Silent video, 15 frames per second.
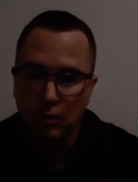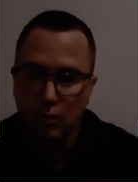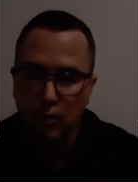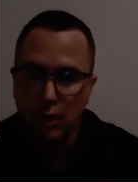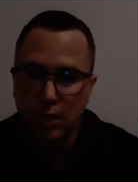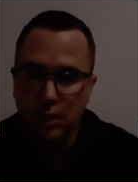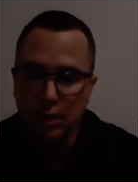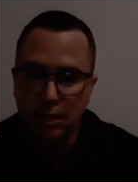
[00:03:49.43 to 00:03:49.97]

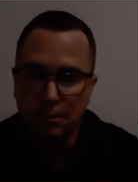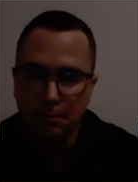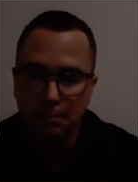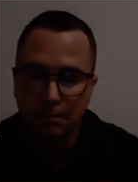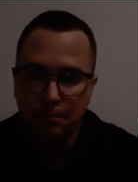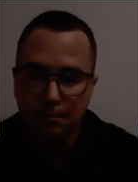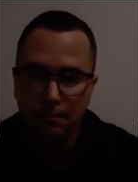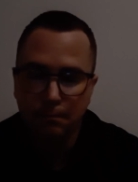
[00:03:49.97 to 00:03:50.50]
wake up,
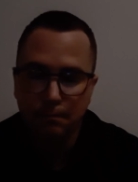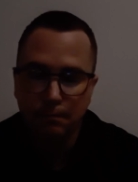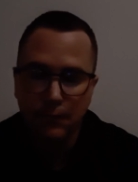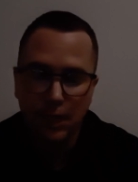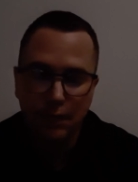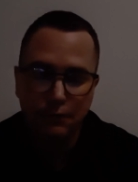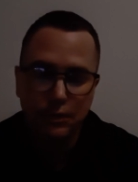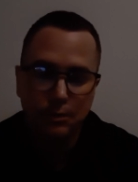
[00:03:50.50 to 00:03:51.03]
I
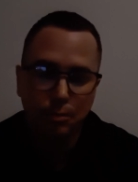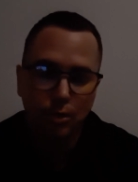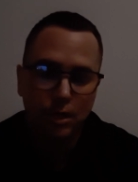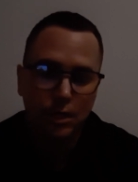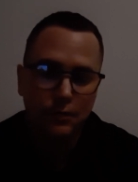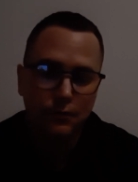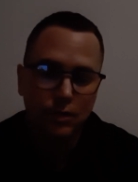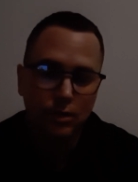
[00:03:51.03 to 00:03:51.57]
have a
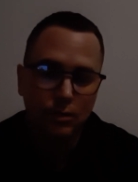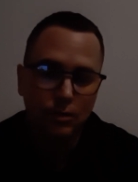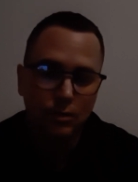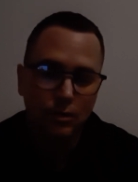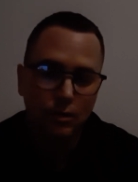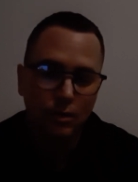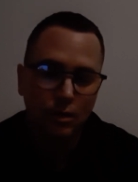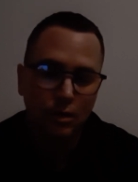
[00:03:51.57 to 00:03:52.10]
surprise for you.
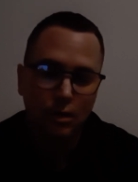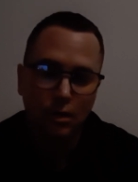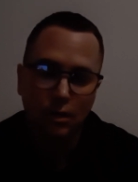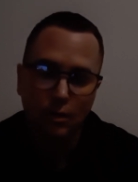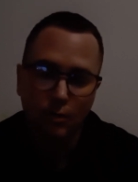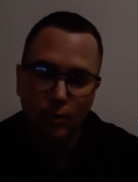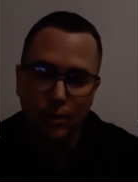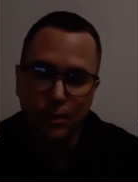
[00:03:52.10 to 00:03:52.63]

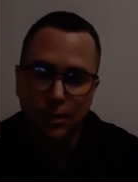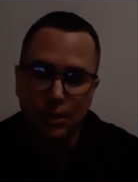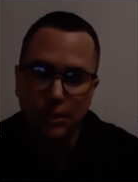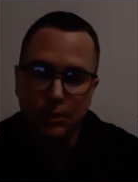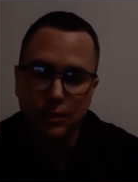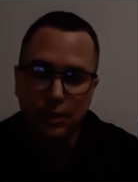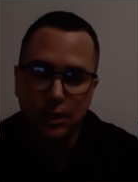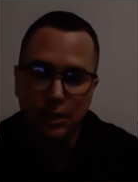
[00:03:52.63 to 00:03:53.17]
With an
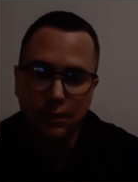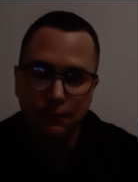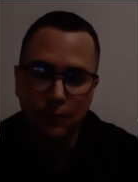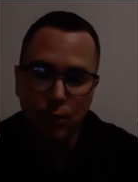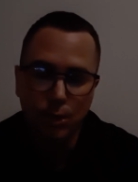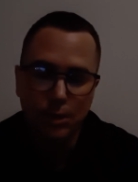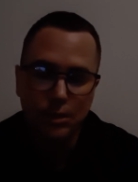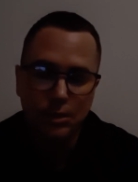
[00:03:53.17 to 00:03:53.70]
exciting
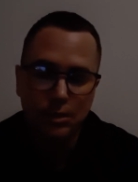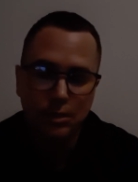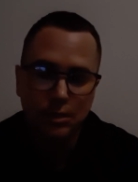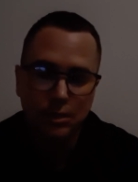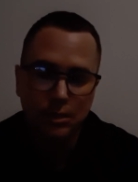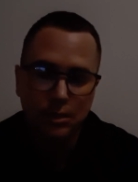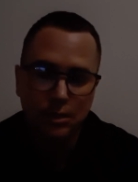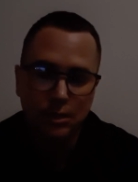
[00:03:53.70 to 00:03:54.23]
voice,
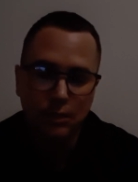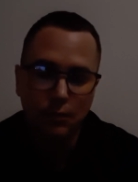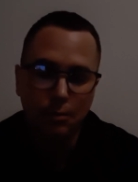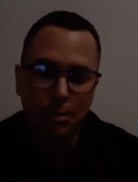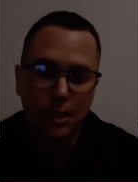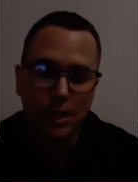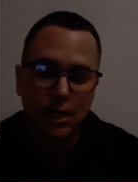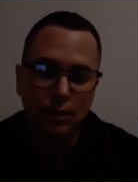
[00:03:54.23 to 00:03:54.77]
she
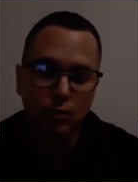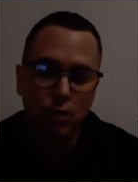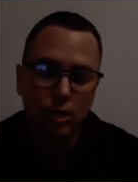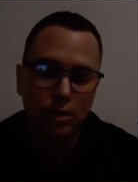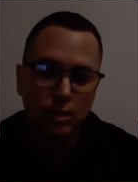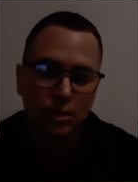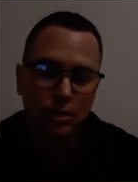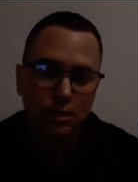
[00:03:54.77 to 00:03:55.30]
replied, what?